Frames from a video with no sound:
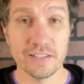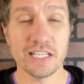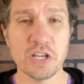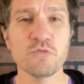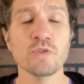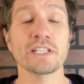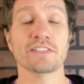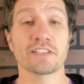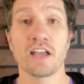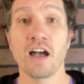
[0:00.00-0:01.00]
thinking,
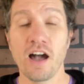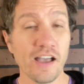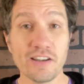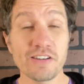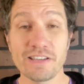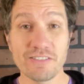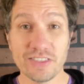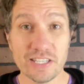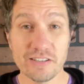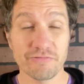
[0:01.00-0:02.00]
Rich, I don't even
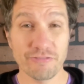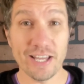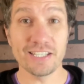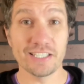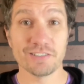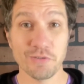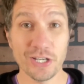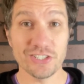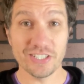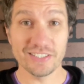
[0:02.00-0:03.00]
think you're funny. Why
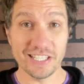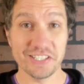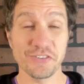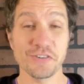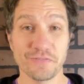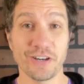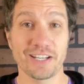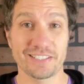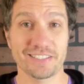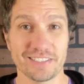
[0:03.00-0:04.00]
should I take your
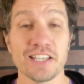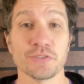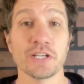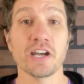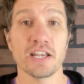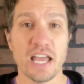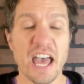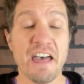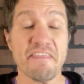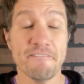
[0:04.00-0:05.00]
advice? So I
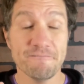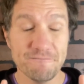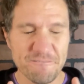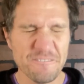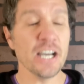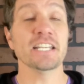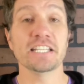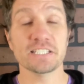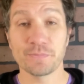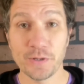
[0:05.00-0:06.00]
got the
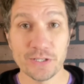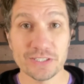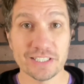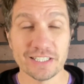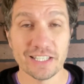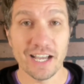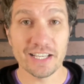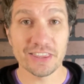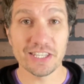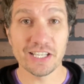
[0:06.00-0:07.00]
funniest person I
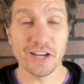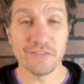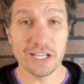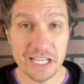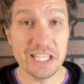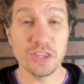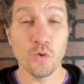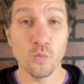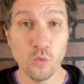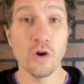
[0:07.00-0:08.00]
could think of in the
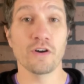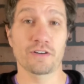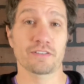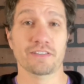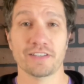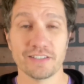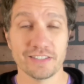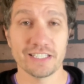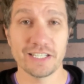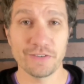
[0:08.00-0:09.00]
world
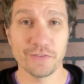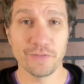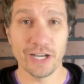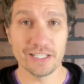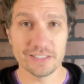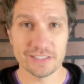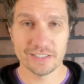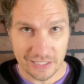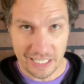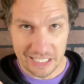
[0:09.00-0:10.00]
to give you advice.
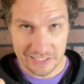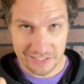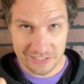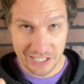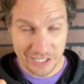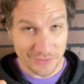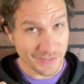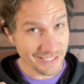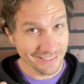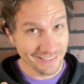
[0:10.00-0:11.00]
Ladies and
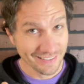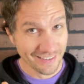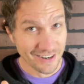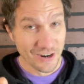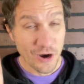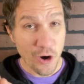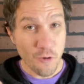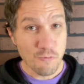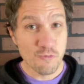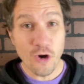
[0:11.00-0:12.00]
gentlemen,
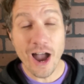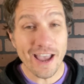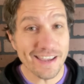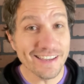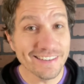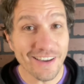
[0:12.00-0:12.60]
Ryan